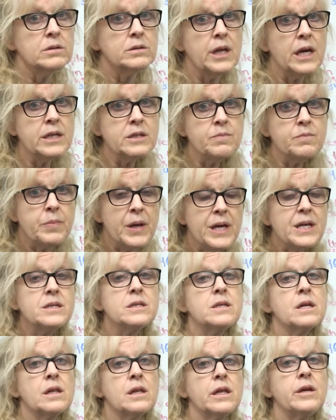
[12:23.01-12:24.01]
That's
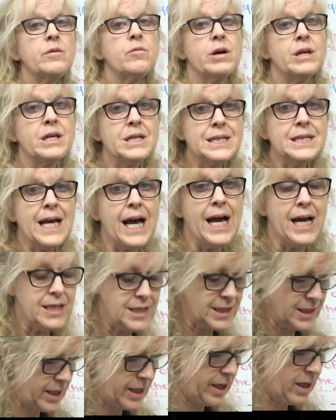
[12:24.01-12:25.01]
basically what it's
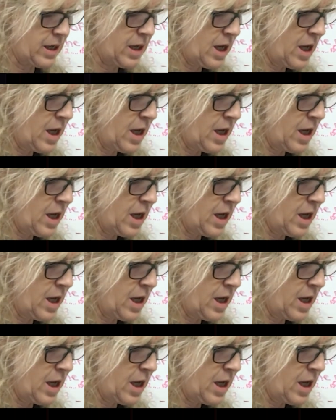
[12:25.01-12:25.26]
asking.